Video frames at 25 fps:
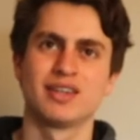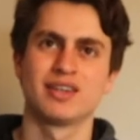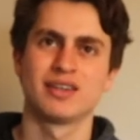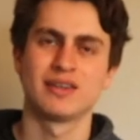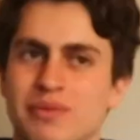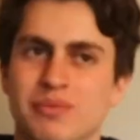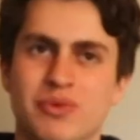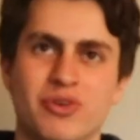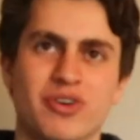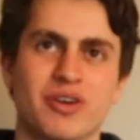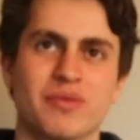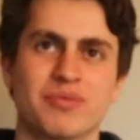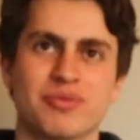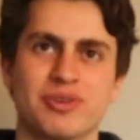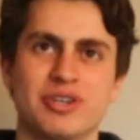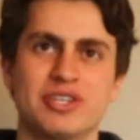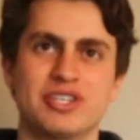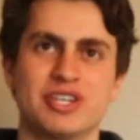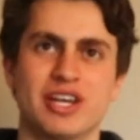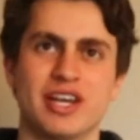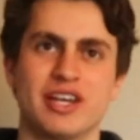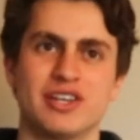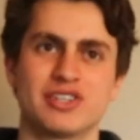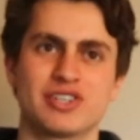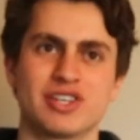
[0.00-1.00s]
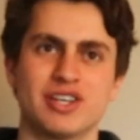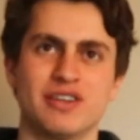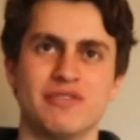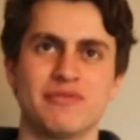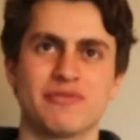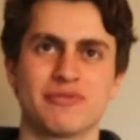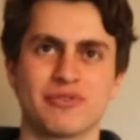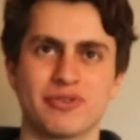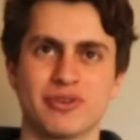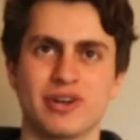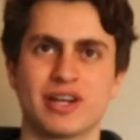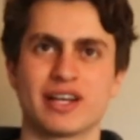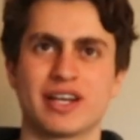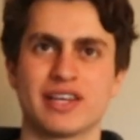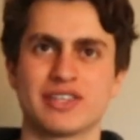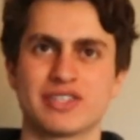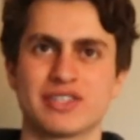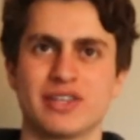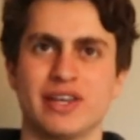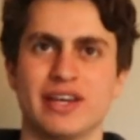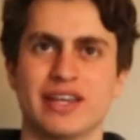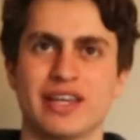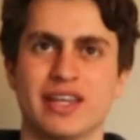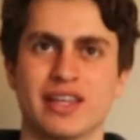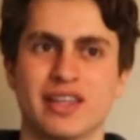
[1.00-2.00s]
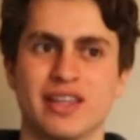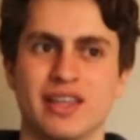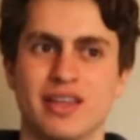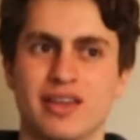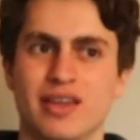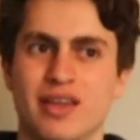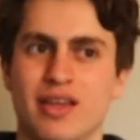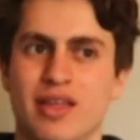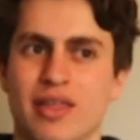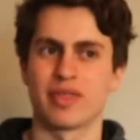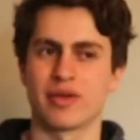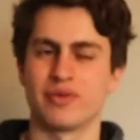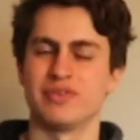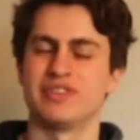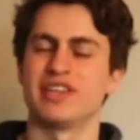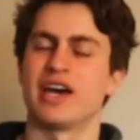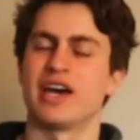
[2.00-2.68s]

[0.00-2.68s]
More appreciation for, I guess, like their